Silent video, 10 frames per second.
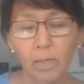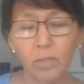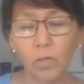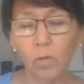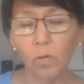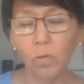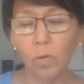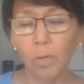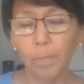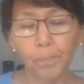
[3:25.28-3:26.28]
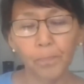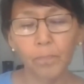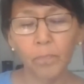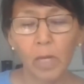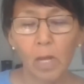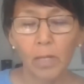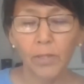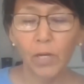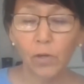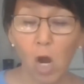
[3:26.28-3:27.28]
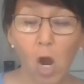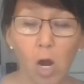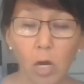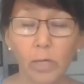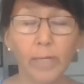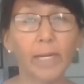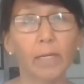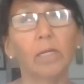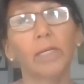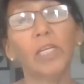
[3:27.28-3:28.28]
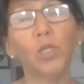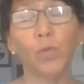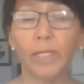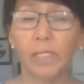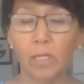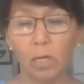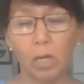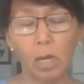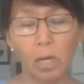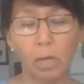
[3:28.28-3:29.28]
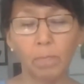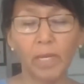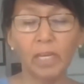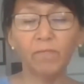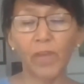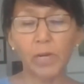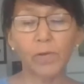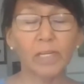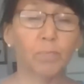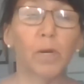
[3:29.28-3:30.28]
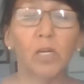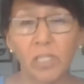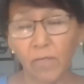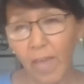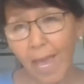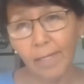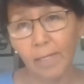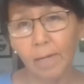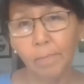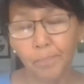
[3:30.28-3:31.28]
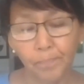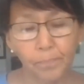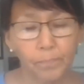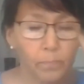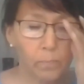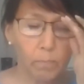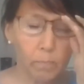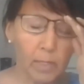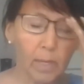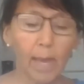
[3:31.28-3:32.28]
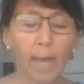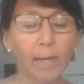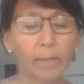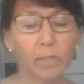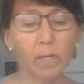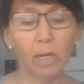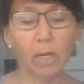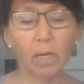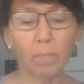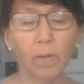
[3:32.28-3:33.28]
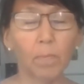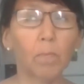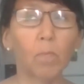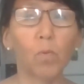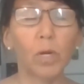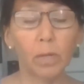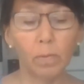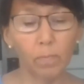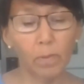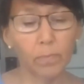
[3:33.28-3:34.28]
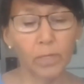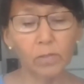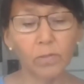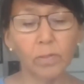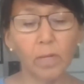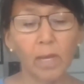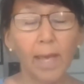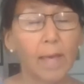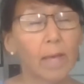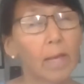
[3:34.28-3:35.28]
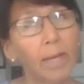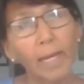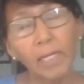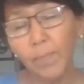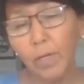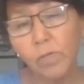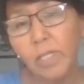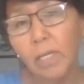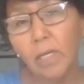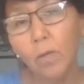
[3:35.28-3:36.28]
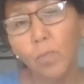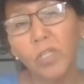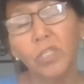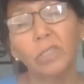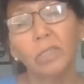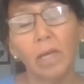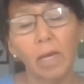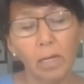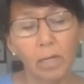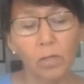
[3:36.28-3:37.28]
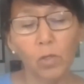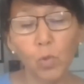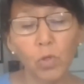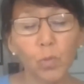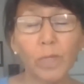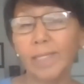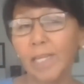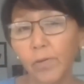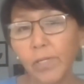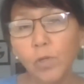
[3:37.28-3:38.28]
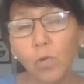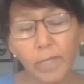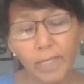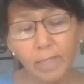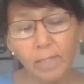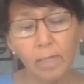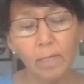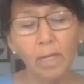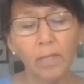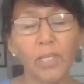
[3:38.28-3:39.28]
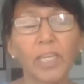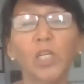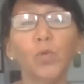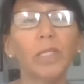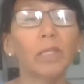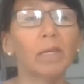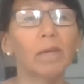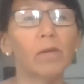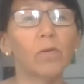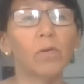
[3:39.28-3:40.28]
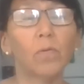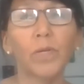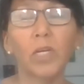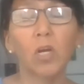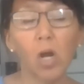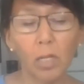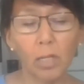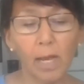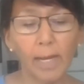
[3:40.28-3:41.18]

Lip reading: So there are Inuit in various parts of Canada, and where there's NWT, which is Northwest Territories, the Inuit there we call